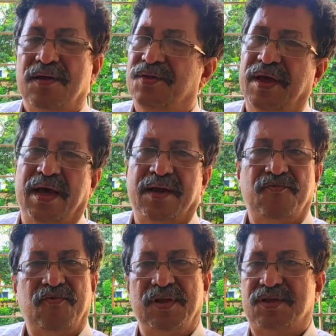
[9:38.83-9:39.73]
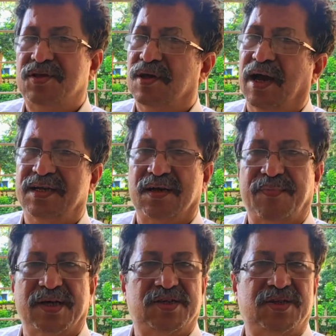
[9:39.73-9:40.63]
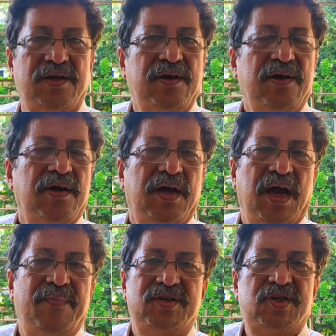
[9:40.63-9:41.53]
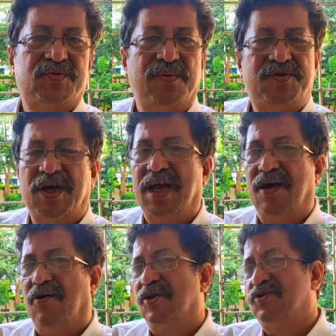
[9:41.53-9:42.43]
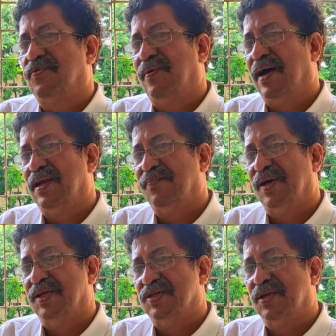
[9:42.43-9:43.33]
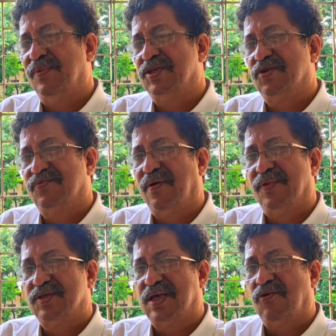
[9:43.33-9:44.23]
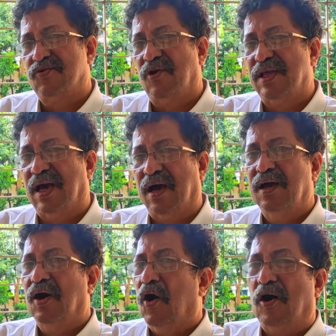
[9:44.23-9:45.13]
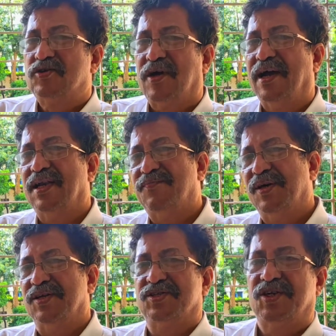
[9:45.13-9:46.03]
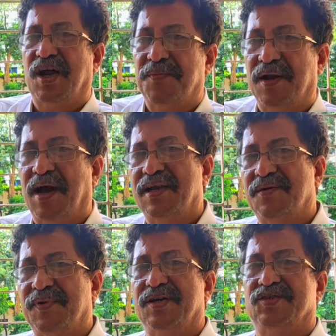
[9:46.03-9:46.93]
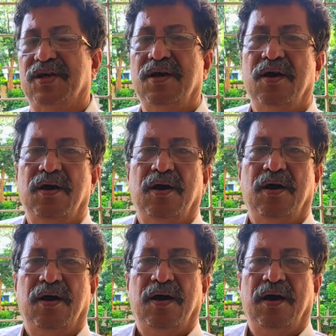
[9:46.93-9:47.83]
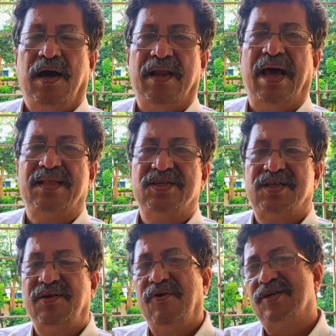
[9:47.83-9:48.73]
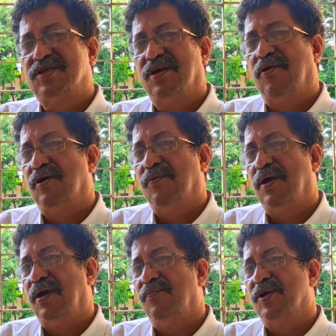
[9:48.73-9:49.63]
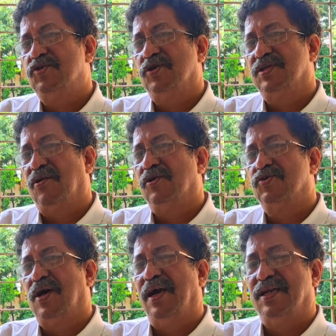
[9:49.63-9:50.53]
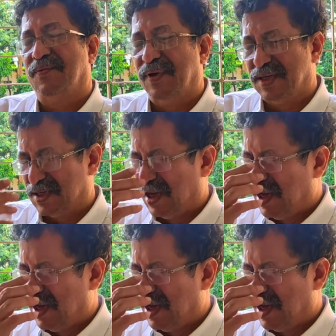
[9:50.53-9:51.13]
they are with high-tech based. Investors from China also from high-tech based. Investors from the South Korea also high-tech based. German high-tech based. Like this, the US, all investors are also high-tech based.